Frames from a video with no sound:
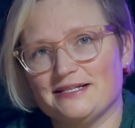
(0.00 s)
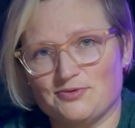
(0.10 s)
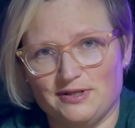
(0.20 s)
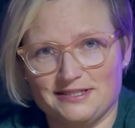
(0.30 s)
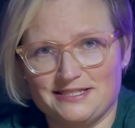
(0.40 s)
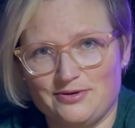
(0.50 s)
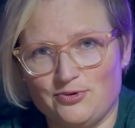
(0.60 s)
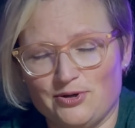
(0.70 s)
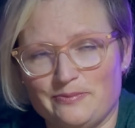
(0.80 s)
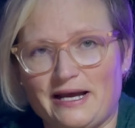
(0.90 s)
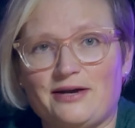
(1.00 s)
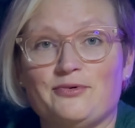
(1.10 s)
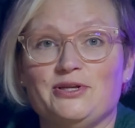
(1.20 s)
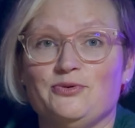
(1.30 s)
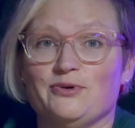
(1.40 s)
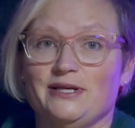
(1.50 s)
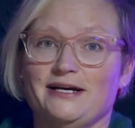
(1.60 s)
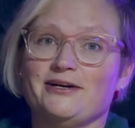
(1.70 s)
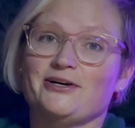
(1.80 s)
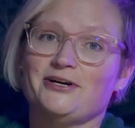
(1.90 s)
as well as they were back when you were
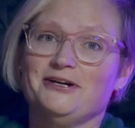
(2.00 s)
younger.